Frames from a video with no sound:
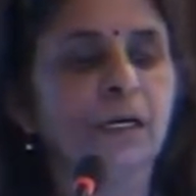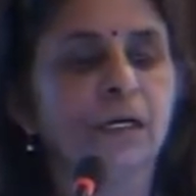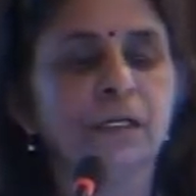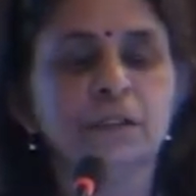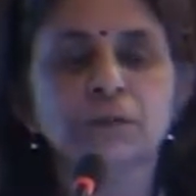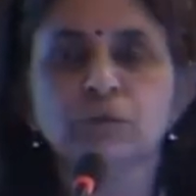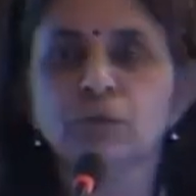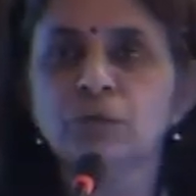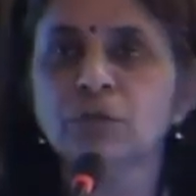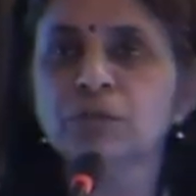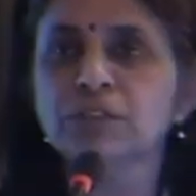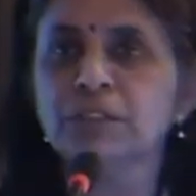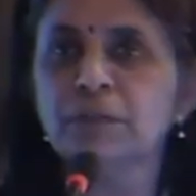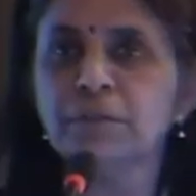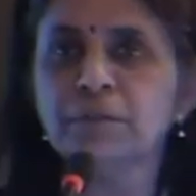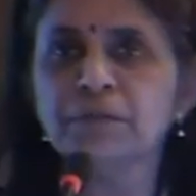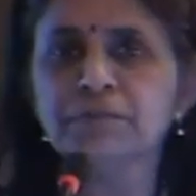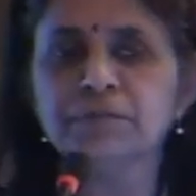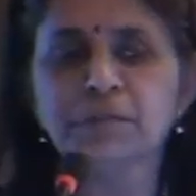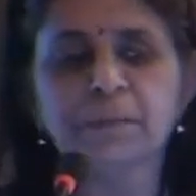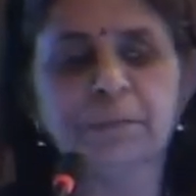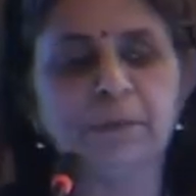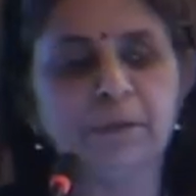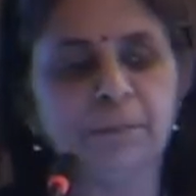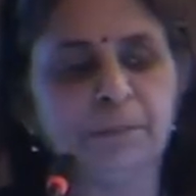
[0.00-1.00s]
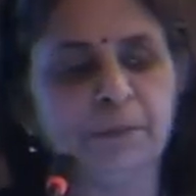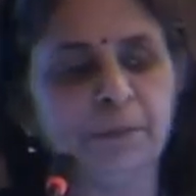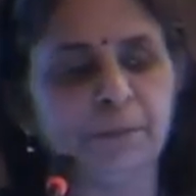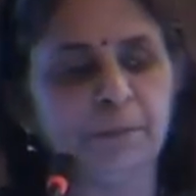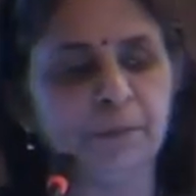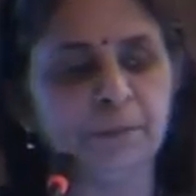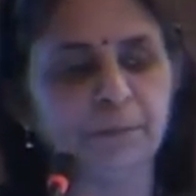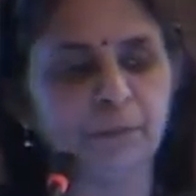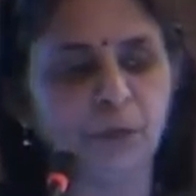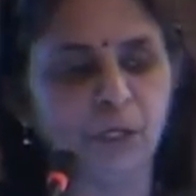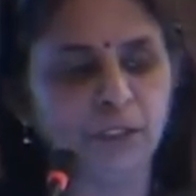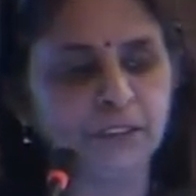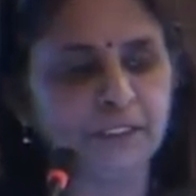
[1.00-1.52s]
So some of the
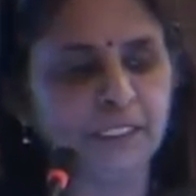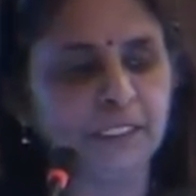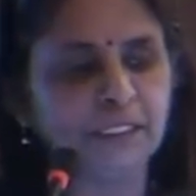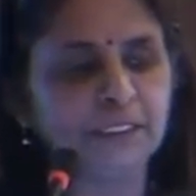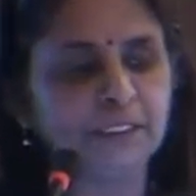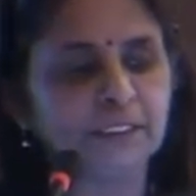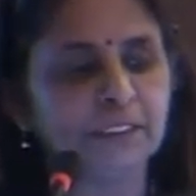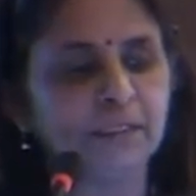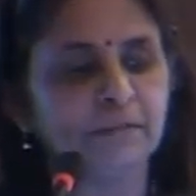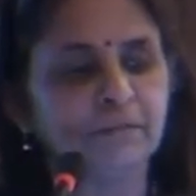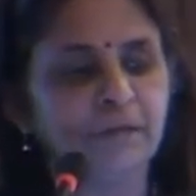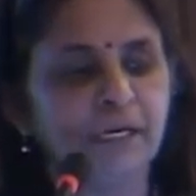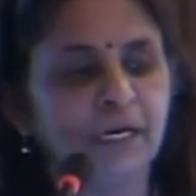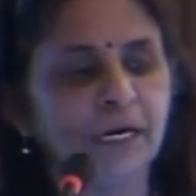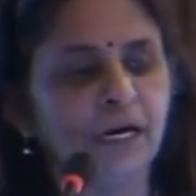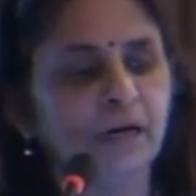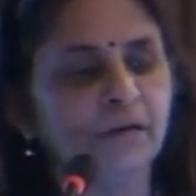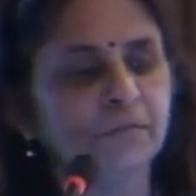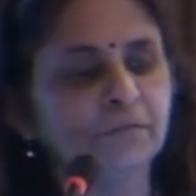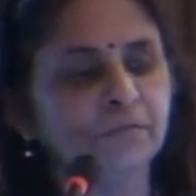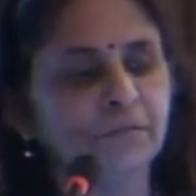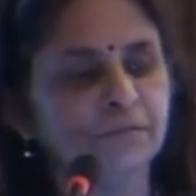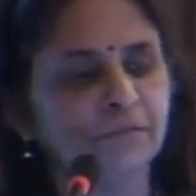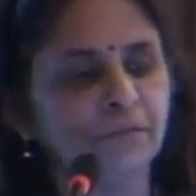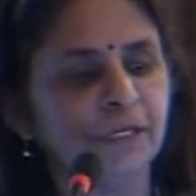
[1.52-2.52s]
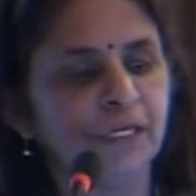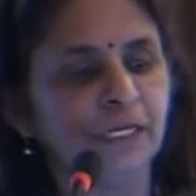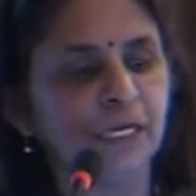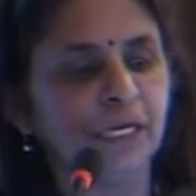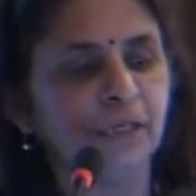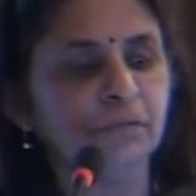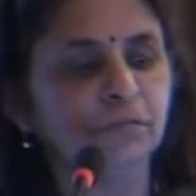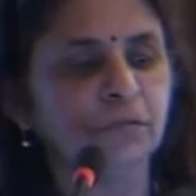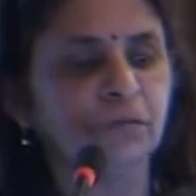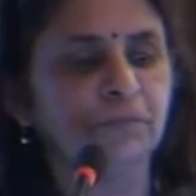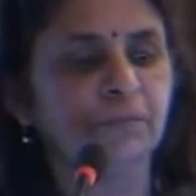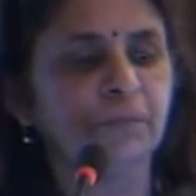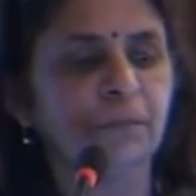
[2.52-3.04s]
PPP projects, we have different
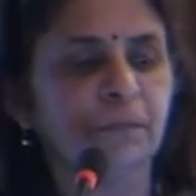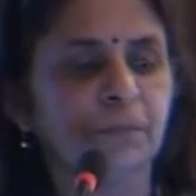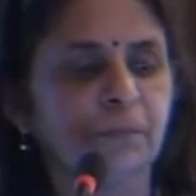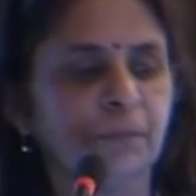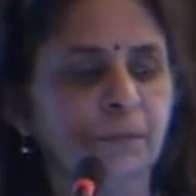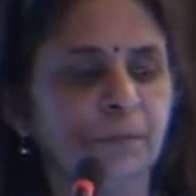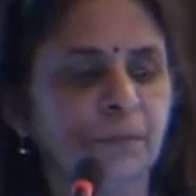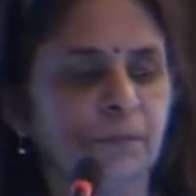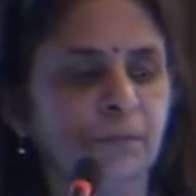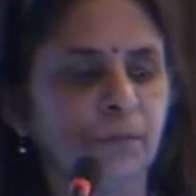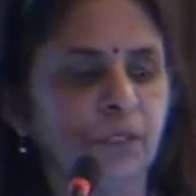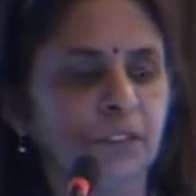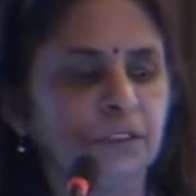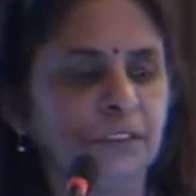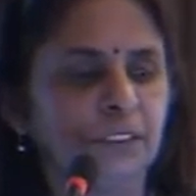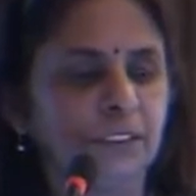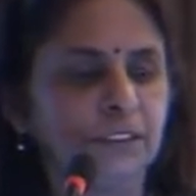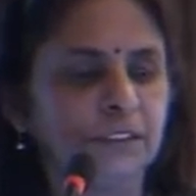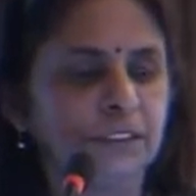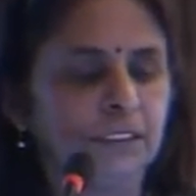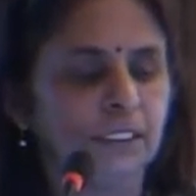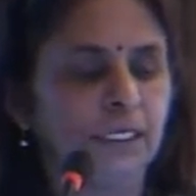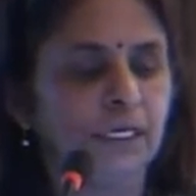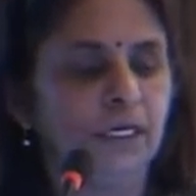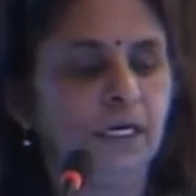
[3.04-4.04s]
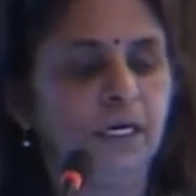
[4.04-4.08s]
types of PPP projects.